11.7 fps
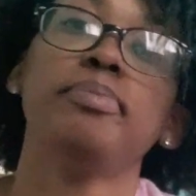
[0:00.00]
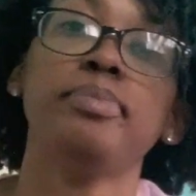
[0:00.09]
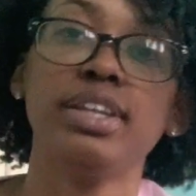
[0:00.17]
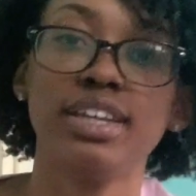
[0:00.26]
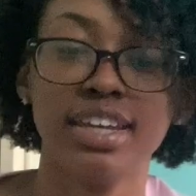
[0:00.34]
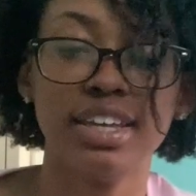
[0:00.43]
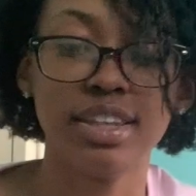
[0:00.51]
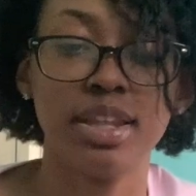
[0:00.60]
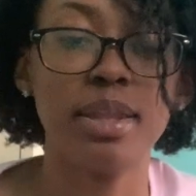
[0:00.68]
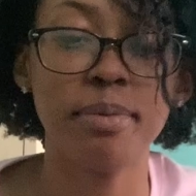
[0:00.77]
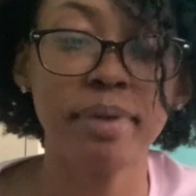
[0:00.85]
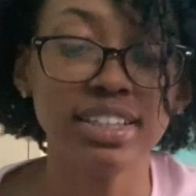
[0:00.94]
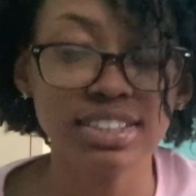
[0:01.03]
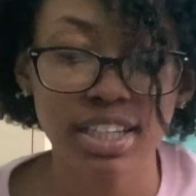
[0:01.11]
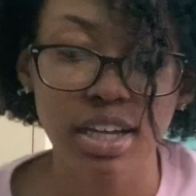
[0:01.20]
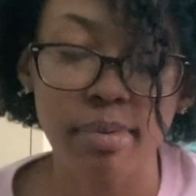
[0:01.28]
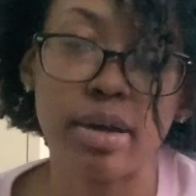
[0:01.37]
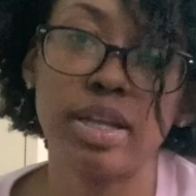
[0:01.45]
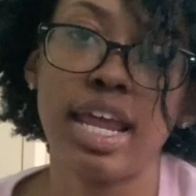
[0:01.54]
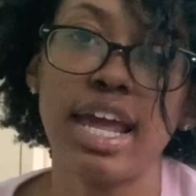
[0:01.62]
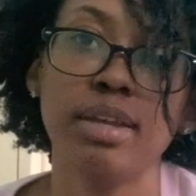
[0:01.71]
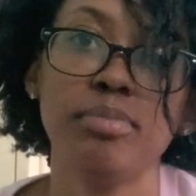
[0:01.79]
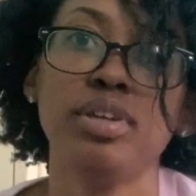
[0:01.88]
But again, the amazing thing about
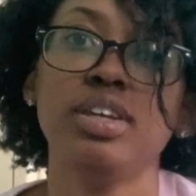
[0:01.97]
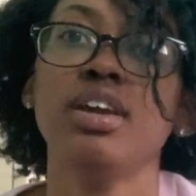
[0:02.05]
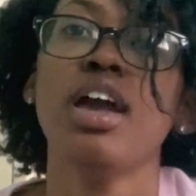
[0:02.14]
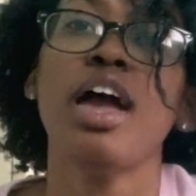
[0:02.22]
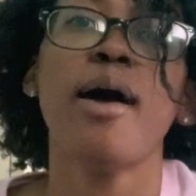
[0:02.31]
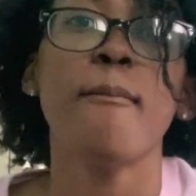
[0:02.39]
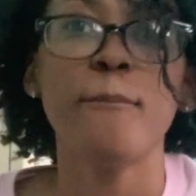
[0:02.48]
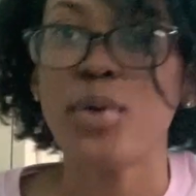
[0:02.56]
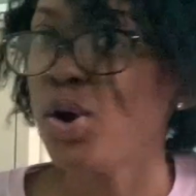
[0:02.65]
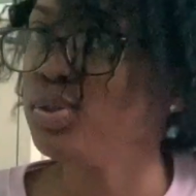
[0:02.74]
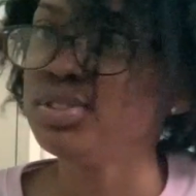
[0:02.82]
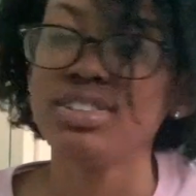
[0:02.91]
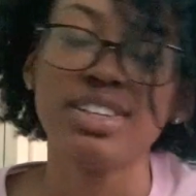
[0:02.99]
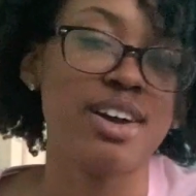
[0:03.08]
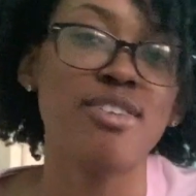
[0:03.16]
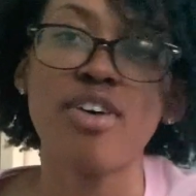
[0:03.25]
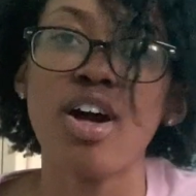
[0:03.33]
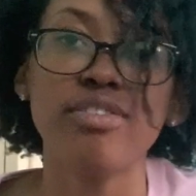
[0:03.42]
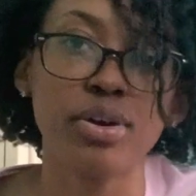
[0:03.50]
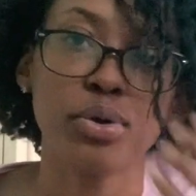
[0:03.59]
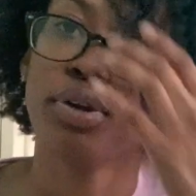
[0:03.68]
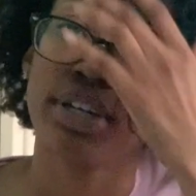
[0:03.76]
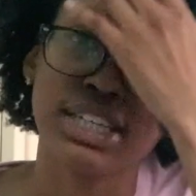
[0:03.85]
anatomy, most of all of our
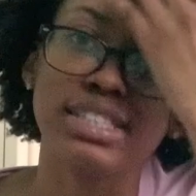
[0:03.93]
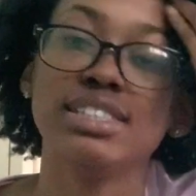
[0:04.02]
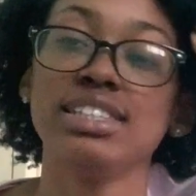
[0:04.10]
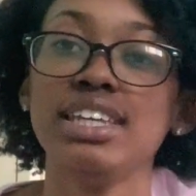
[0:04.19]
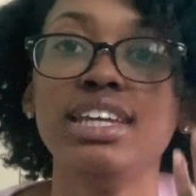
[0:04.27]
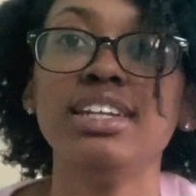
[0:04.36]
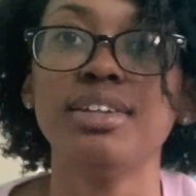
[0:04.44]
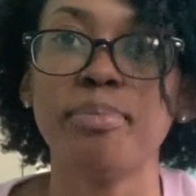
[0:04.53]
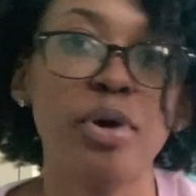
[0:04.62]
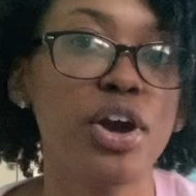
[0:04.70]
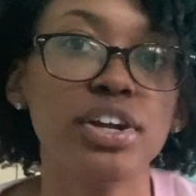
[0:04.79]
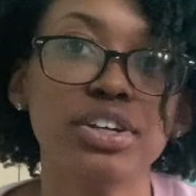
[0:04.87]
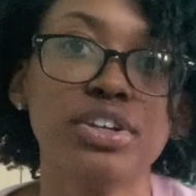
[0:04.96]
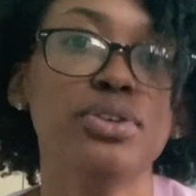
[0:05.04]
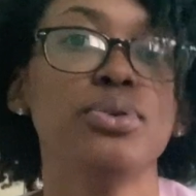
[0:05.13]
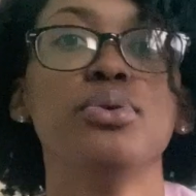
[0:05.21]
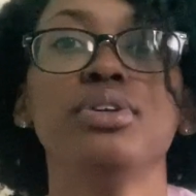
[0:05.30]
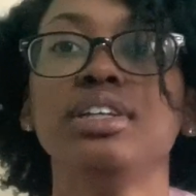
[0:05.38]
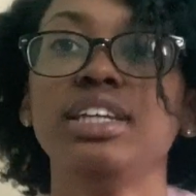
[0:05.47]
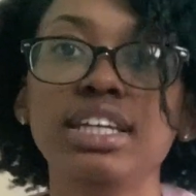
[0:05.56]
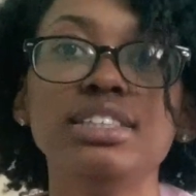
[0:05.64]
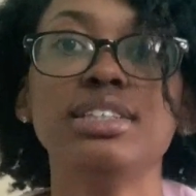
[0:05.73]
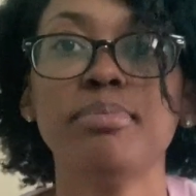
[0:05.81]
organs need a partner or
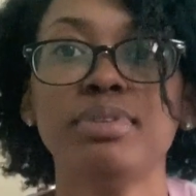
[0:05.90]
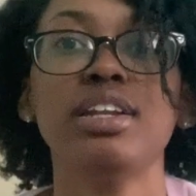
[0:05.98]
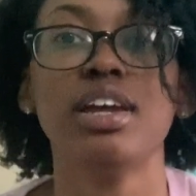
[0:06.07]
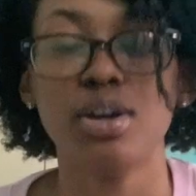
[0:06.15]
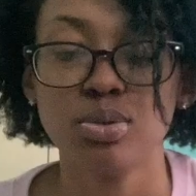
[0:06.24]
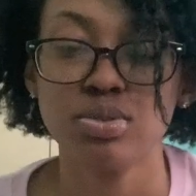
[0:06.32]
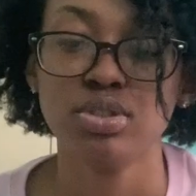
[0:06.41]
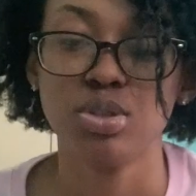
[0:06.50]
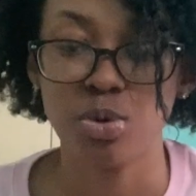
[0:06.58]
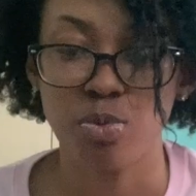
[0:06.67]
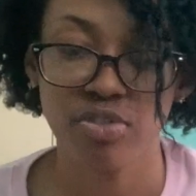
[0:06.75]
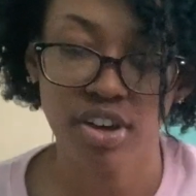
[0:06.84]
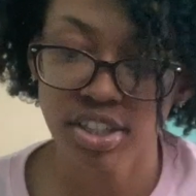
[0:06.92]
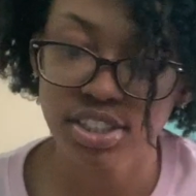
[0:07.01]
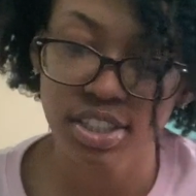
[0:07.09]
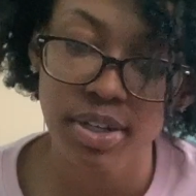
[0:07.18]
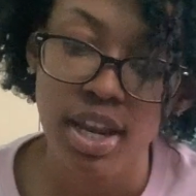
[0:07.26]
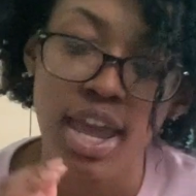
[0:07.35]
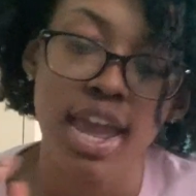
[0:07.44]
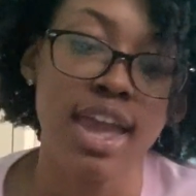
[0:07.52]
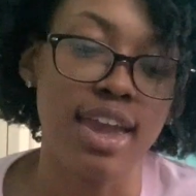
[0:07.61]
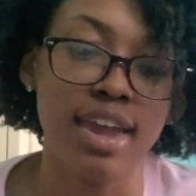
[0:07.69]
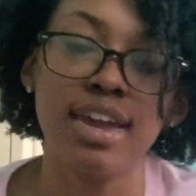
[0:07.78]
need something else to function,
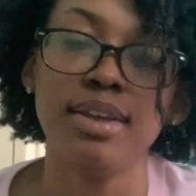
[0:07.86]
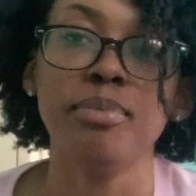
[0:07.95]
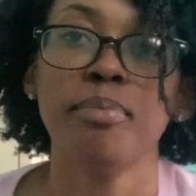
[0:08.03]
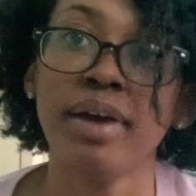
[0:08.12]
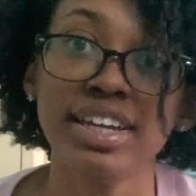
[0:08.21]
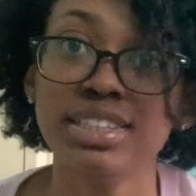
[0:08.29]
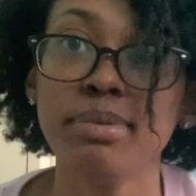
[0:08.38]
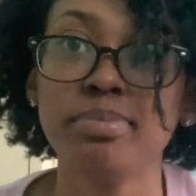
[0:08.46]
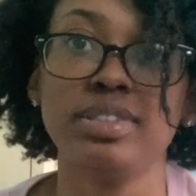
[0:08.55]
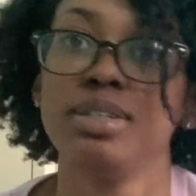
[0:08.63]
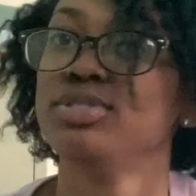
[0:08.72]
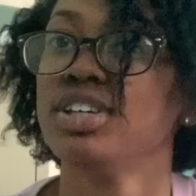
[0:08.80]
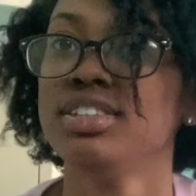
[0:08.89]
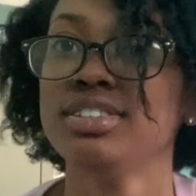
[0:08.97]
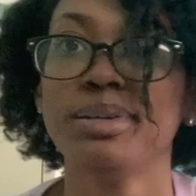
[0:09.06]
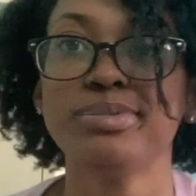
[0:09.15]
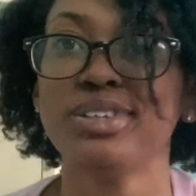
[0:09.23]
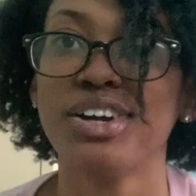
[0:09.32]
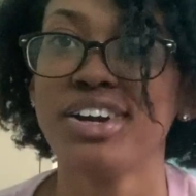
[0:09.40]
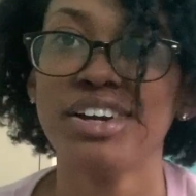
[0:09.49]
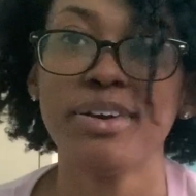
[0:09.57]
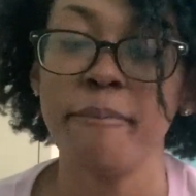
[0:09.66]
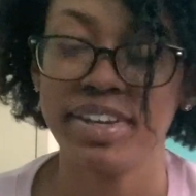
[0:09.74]
and biceps and triceps
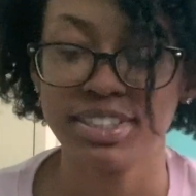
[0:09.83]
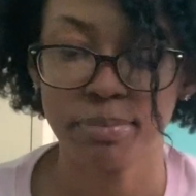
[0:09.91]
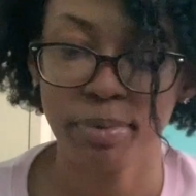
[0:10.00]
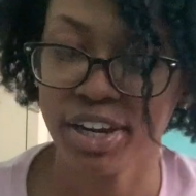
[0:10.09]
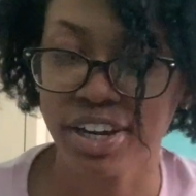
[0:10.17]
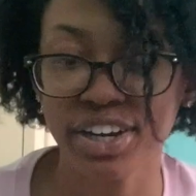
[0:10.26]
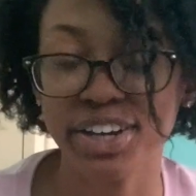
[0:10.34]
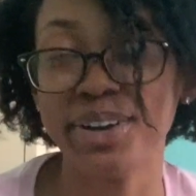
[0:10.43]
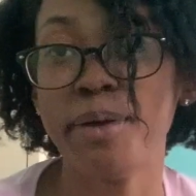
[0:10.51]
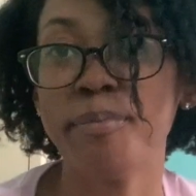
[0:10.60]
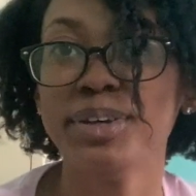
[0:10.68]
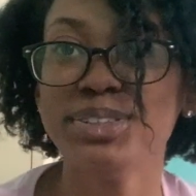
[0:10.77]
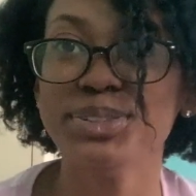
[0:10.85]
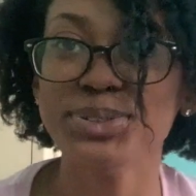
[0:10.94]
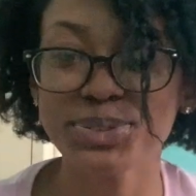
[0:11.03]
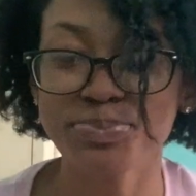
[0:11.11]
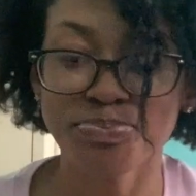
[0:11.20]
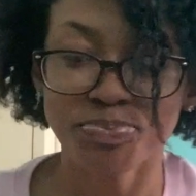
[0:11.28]
are an amazing pair in our muscles